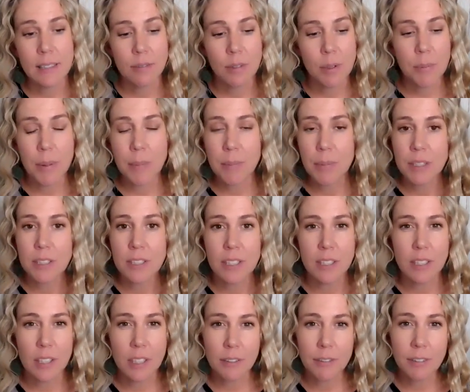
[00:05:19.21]
remember
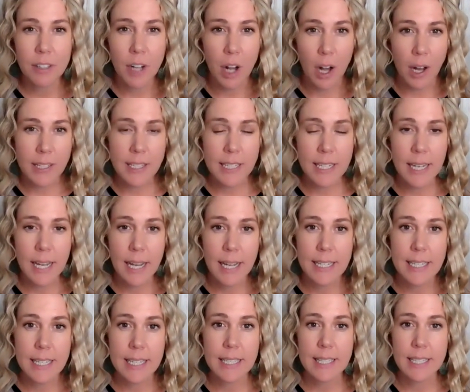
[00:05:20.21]
to look for content
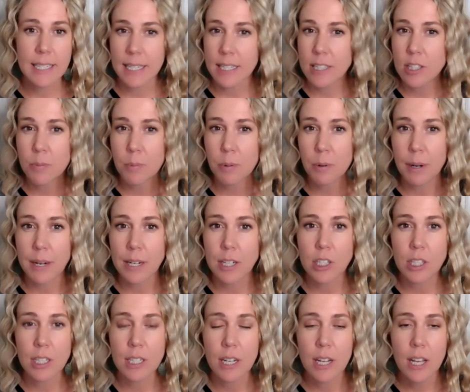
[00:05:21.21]
ideas and
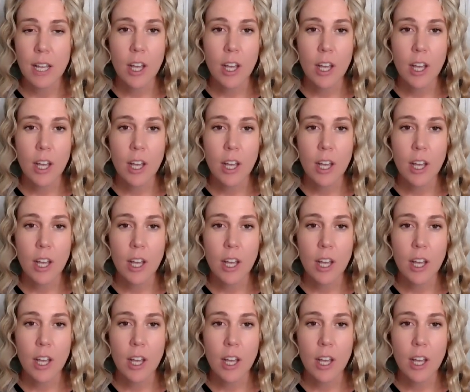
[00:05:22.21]
inspiration